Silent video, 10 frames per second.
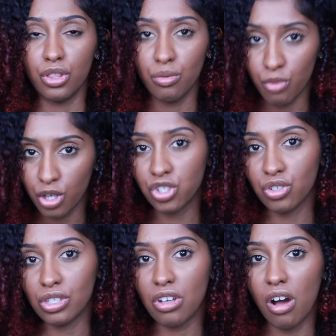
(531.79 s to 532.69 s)
the
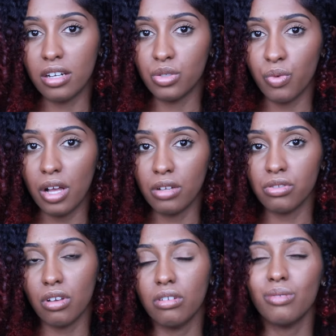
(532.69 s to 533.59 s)
moisture is gone as well.
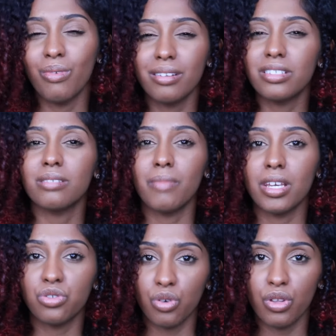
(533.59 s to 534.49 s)
So you want to just
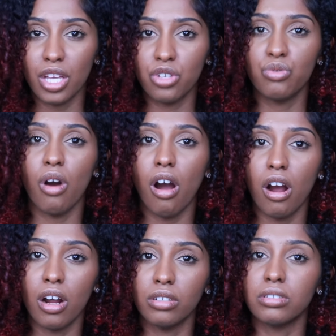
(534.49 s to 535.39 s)
make sure that you
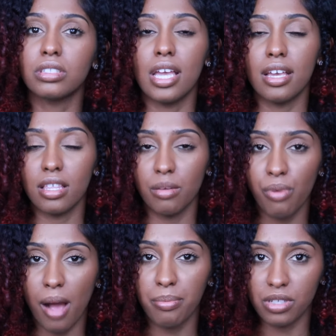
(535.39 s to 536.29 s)
are taking the
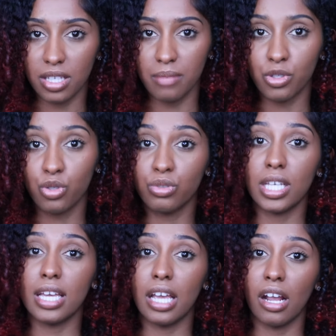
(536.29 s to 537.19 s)
proper steps to
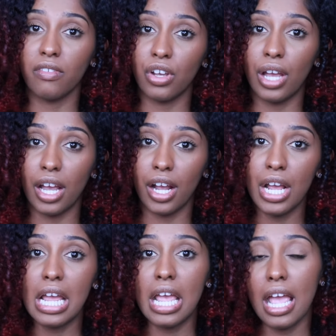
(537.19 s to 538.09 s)
take care of your
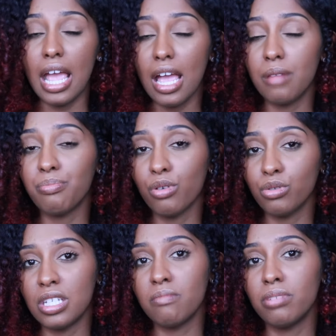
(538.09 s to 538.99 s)
hair. And
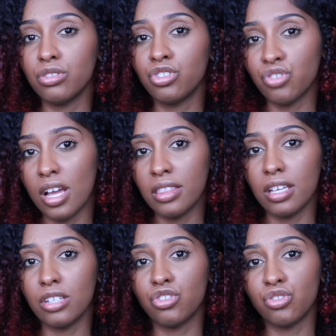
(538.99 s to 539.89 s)
protein builds
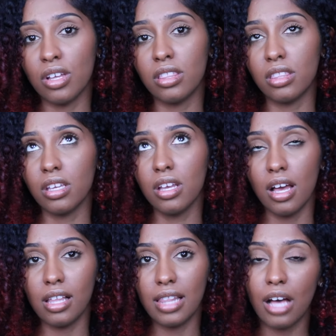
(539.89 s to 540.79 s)
strength and strength
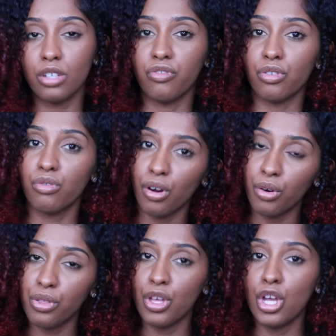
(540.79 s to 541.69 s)
allows for
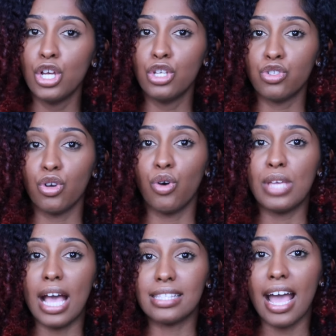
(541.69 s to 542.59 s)
growth. So
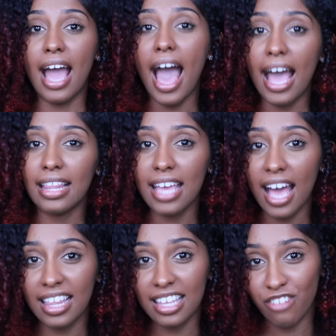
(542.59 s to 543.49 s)
yes, I highly,
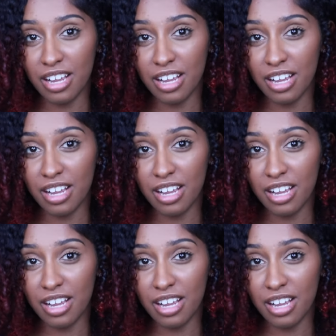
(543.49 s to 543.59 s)
highly